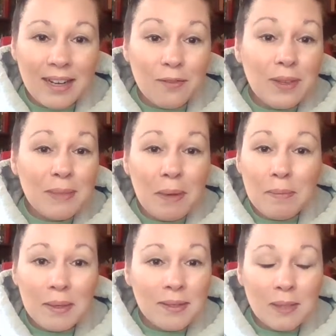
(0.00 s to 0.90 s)
And it fits my
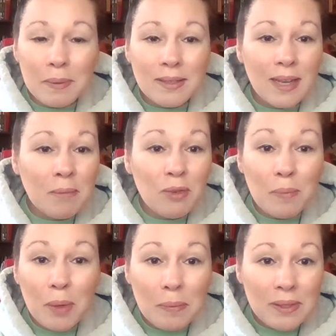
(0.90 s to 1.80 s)
business because I'm a
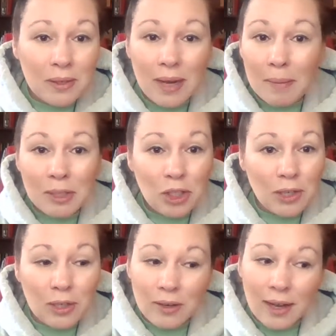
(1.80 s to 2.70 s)
repurposer. I'm a
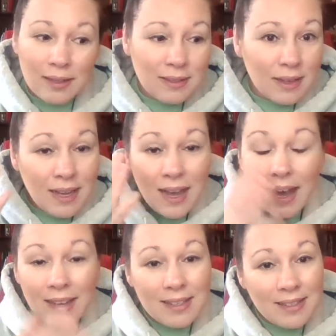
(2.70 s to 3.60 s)
junker.
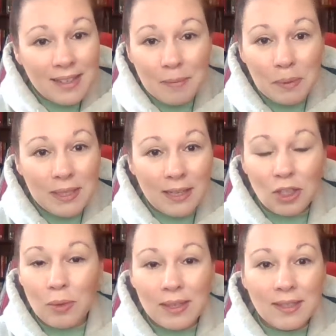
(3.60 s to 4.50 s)
I see the
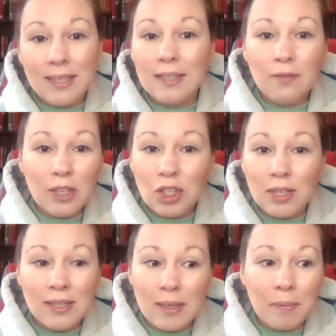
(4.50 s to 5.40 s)
potential. I see the vision
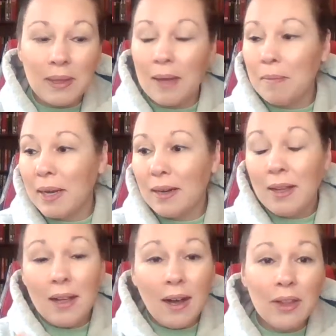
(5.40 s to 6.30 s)
in something that might
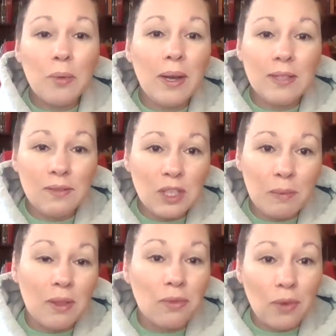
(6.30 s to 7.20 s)
otherwise have just
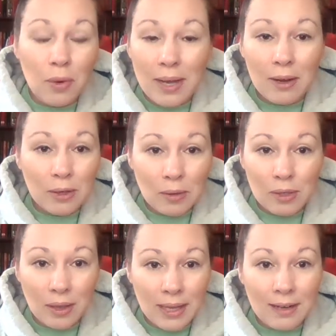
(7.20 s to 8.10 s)
been thrown out or go
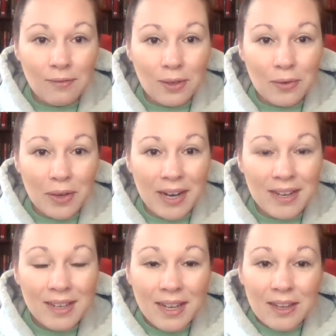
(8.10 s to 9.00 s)
to the landfill,
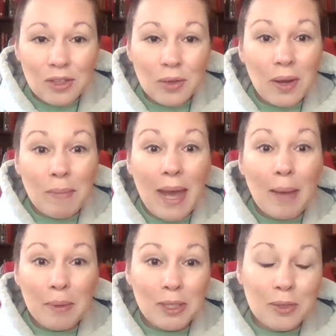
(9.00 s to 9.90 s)
right? So I'm
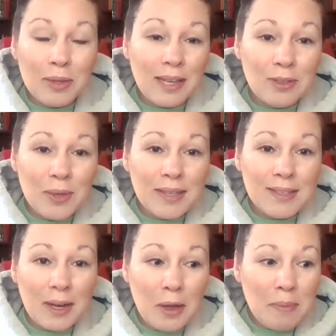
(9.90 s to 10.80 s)
happy to do that. And you guys
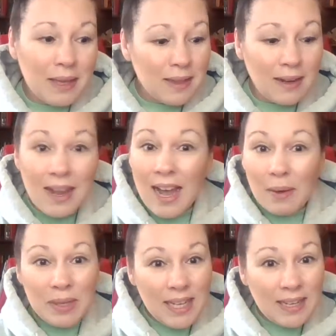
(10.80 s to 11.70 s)
tell me that
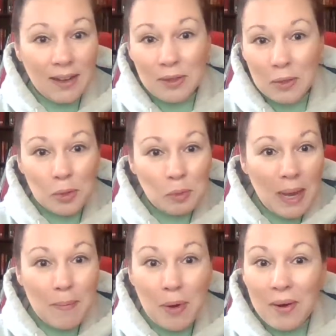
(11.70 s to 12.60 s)
we take out the
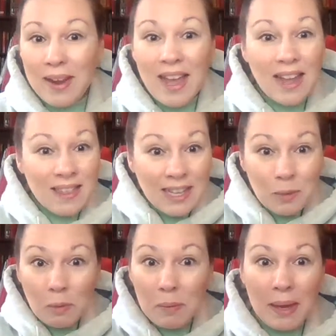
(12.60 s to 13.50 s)
newspaper and that's
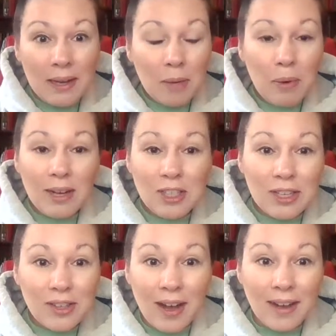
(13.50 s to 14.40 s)
what we paint our
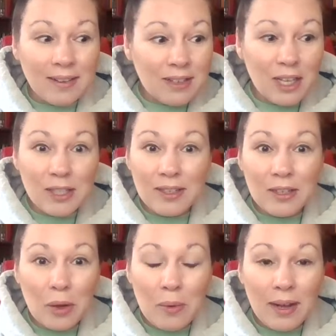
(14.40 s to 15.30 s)
projects on. Because you
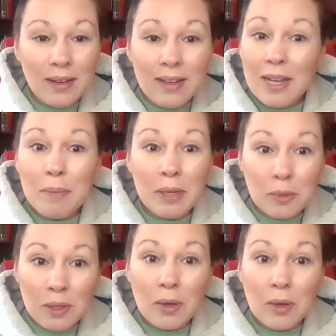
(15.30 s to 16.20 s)
know what? Because
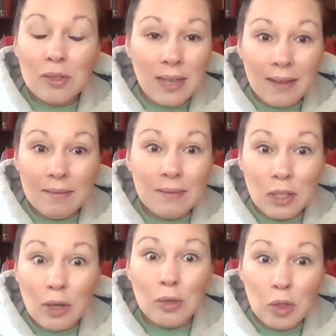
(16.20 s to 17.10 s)
we know there's not,
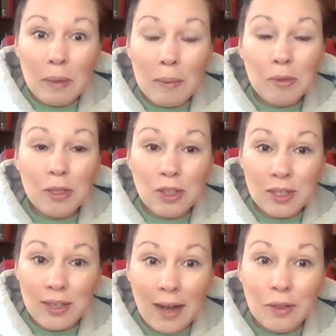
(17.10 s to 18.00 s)
newspapers are
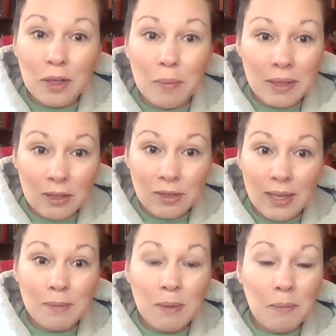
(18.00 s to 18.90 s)
still out there, but there's
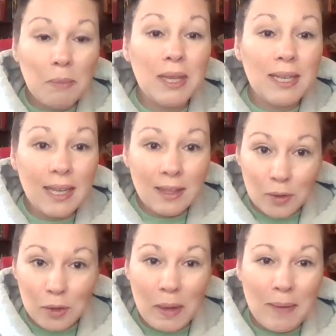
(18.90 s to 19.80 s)
not as many people that get the
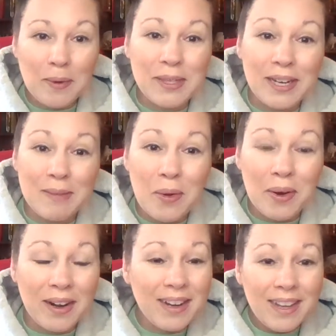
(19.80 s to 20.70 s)
newspapers
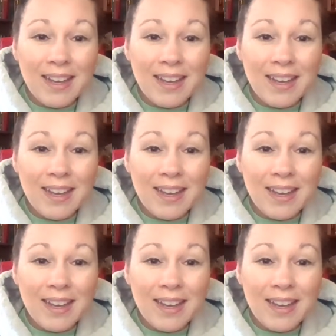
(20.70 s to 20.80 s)
anymore.